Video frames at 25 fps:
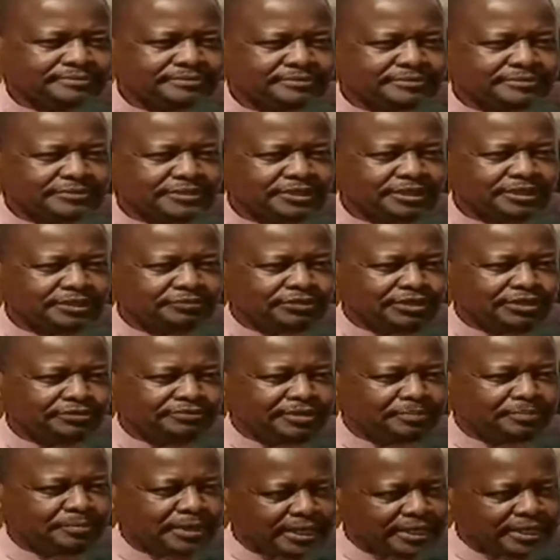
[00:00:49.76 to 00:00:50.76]
If you have the
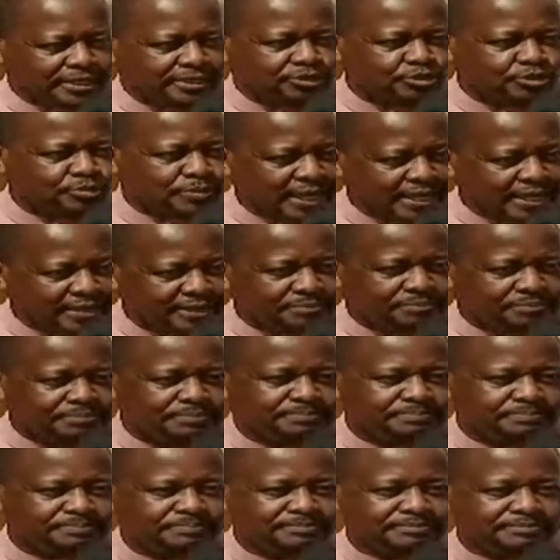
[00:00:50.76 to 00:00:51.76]
money to buy them,
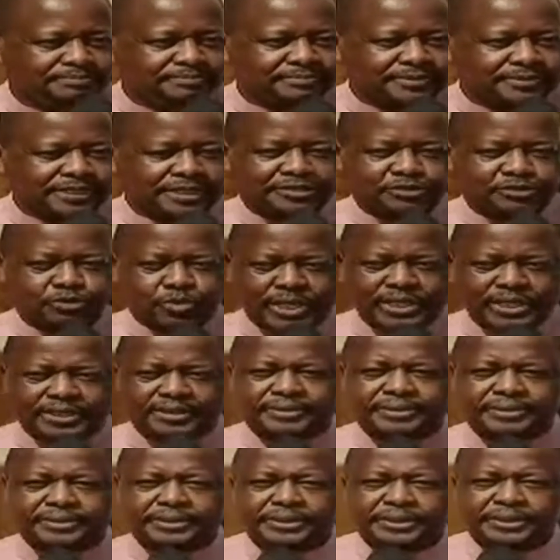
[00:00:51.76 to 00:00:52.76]
that's one.
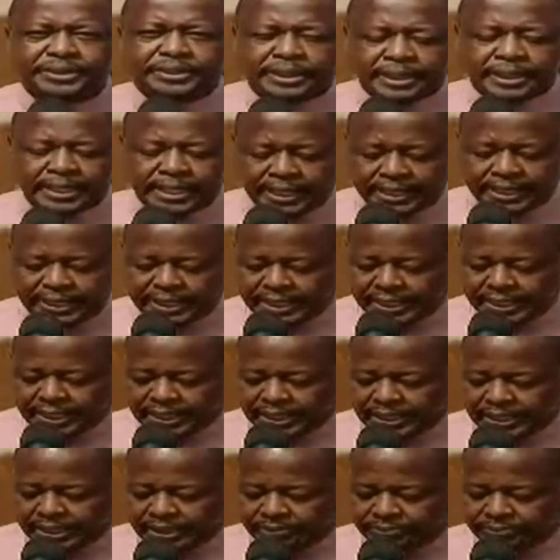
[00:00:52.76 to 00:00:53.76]
And
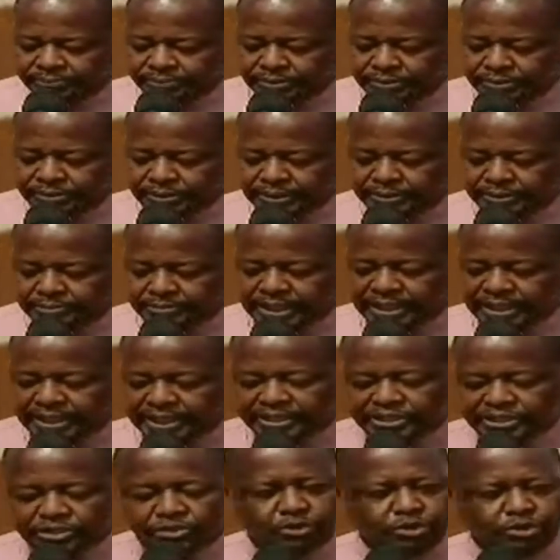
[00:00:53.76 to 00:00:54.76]
money
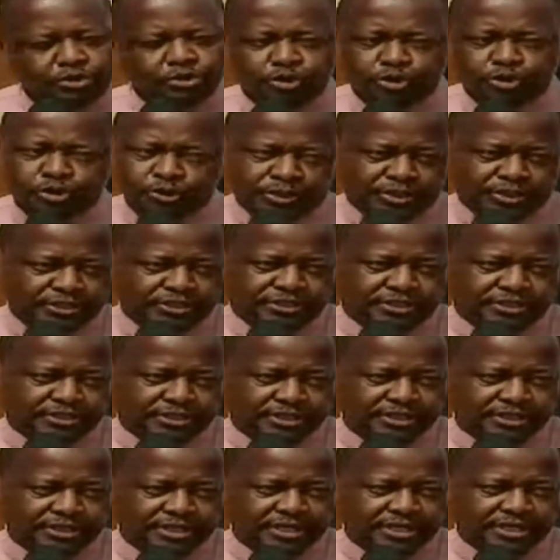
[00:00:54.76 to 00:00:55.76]
is not always
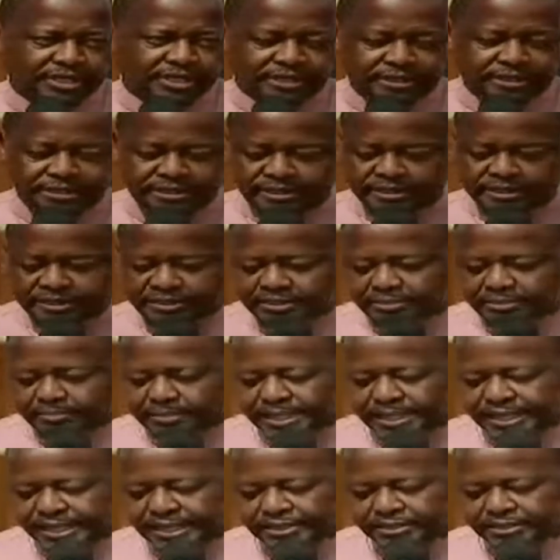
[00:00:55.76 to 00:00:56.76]
in
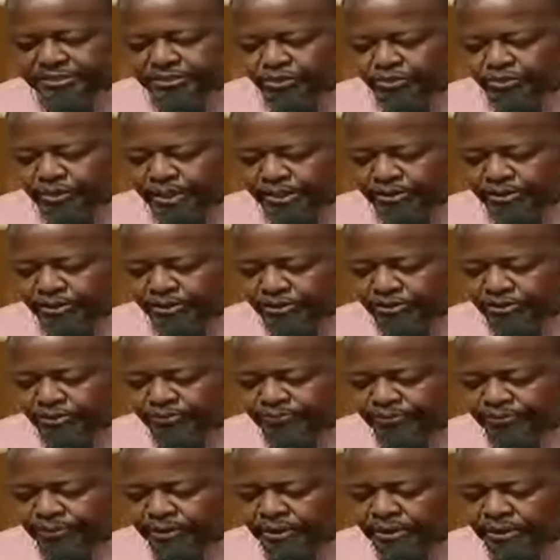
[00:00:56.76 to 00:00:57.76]
supply, as you well know.
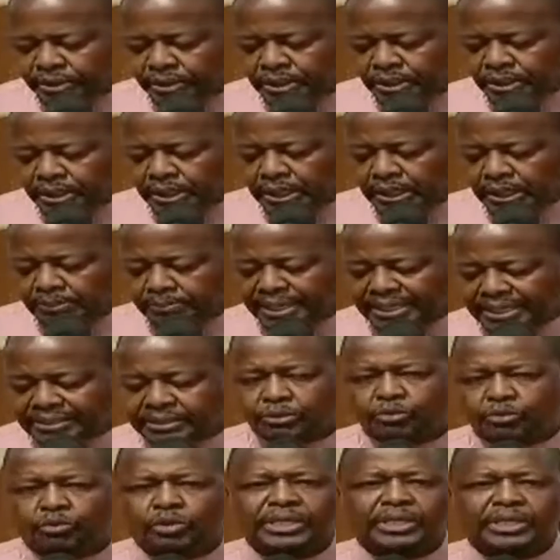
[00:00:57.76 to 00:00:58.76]
But
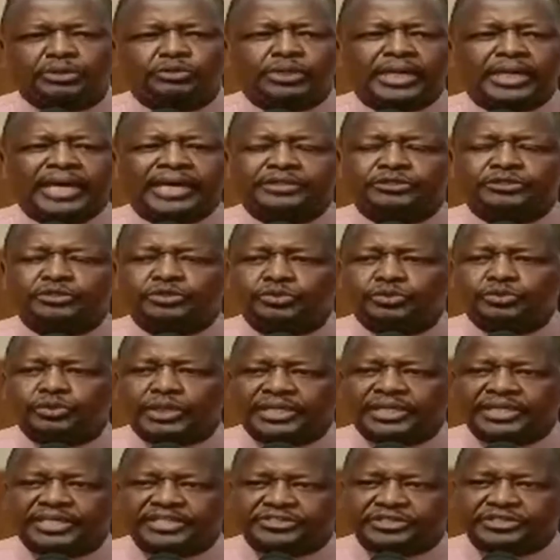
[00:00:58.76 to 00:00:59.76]
what I would like to do at
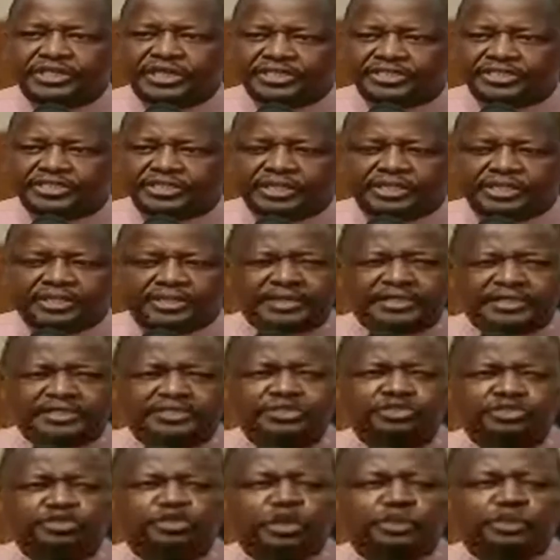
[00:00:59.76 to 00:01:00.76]
this juncture is
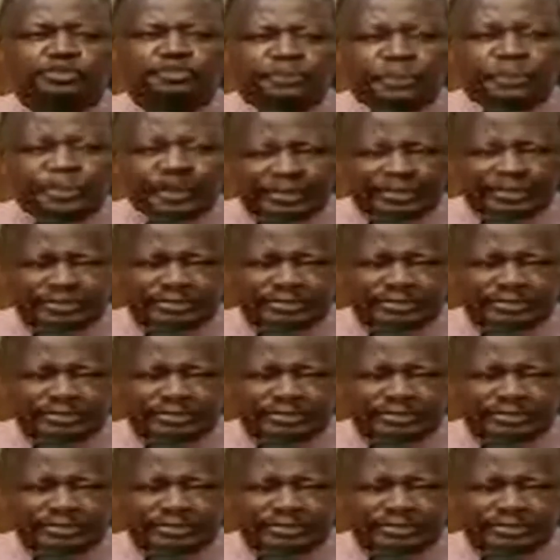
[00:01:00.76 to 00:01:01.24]
to appeal